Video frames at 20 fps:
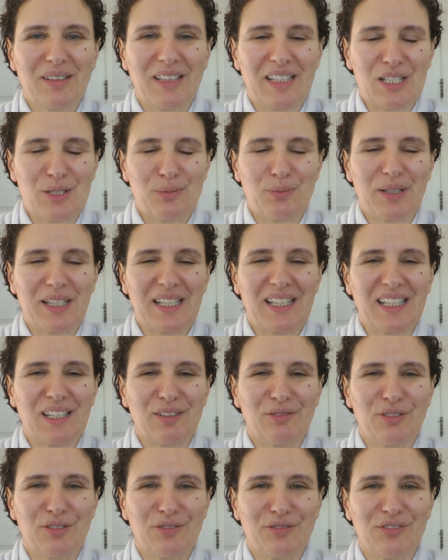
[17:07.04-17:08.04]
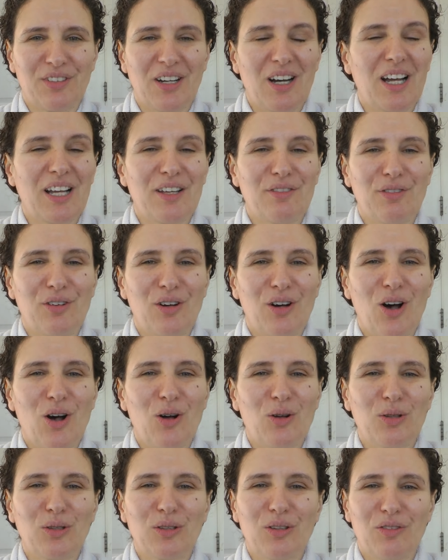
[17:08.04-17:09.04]
Let's breathe in for five,
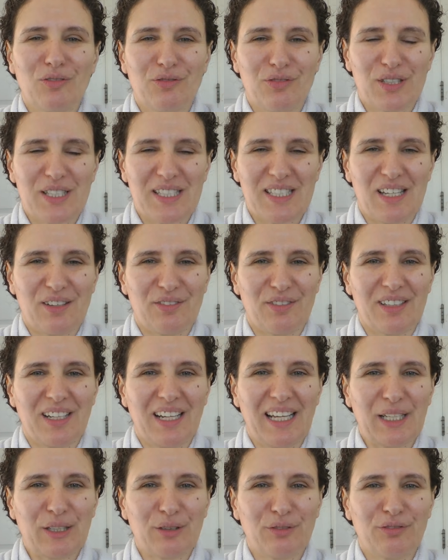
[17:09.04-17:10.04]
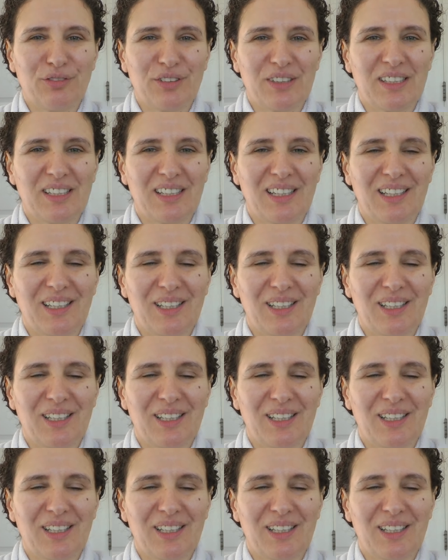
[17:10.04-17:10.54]
hold for seven, out for nine.